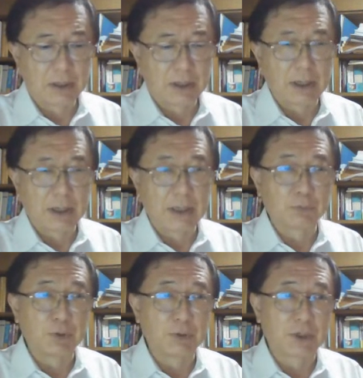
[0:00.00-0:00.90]
and
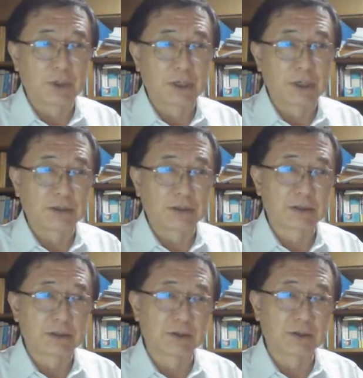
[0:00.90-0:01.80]
we were in a
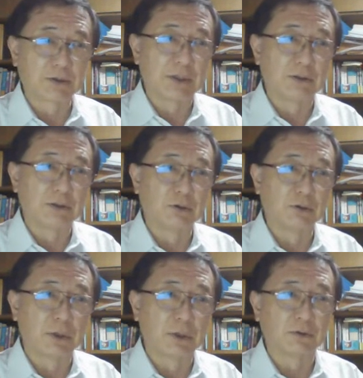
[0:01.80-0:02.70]
sort of the
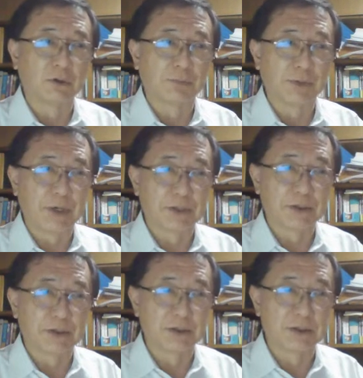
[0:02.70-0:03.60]
normal
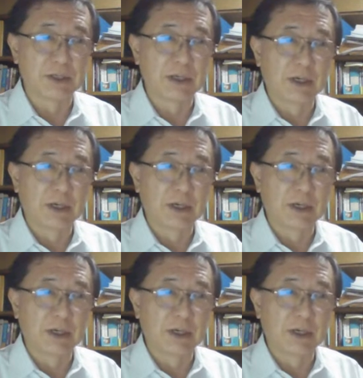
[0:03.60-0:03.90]
operations,